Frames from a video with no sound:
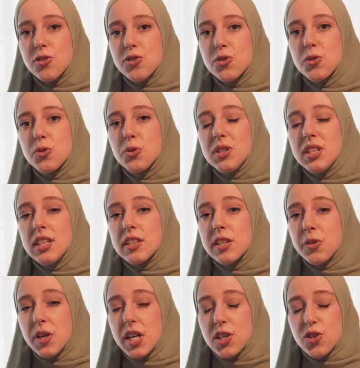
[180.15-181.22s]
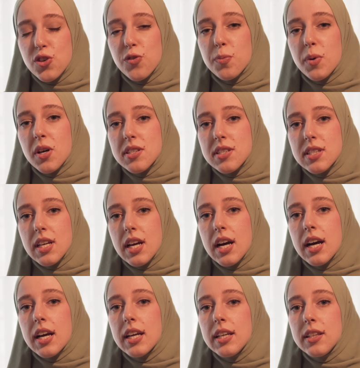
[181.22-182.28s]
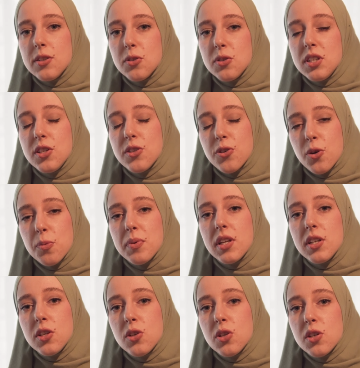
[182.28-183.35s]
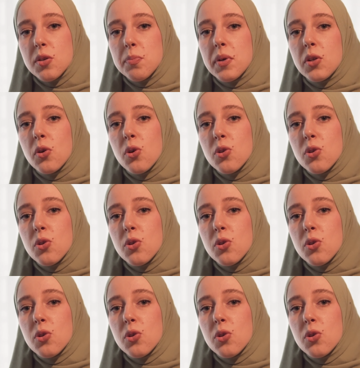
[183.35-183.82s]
through the integration of Bosnia into the European Union, but